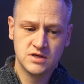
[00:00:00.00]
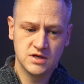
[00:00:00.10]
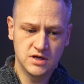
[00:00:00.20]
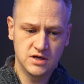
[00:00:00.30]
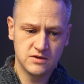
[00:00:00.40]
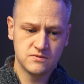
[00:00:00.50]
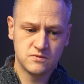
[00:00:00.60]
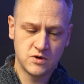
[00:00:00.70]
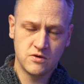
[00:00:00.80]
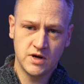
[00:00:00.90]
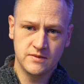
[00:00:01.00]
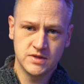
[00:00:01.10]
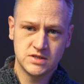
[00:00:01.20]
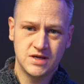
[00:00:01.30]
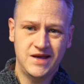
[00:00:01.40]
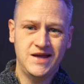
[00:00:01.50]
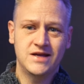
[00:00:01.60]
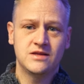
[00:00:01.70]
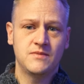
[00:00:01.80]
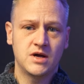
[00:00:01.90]
uh, requirements
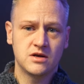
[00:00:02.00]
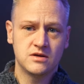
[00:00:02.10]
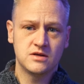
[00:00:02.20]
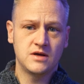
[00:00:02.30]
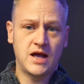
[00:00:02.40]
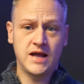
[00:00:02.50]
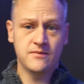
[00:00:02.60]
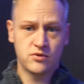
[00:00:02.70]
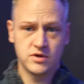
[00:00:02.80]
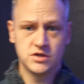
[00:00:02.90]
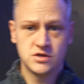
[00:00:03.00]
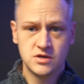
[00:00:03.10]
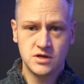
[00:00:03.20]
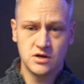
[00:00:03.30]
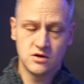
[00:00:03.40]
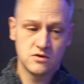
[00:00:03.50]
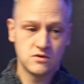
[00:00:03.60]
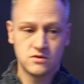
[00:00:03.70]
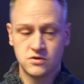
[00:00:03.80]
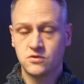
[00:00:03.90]
and the amount of amperage or,
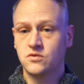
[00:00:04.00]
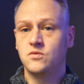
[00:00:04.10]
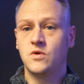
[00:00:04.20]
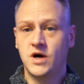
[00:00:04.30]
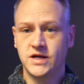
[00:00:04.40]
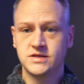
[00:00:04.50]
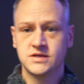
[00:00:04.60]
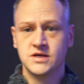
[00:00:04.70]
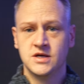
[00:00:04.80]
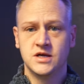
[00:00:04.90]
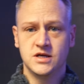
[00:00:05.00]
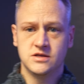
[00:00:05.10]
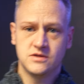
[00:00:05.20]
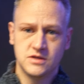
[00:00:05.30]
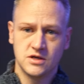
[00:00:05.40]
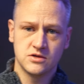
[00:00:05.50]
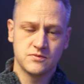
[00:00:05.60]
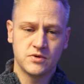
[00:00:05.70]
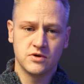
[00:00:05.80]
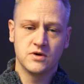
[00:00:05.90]
or total watts into the Delta
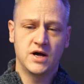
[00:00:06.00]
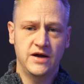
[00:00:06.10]
Pro.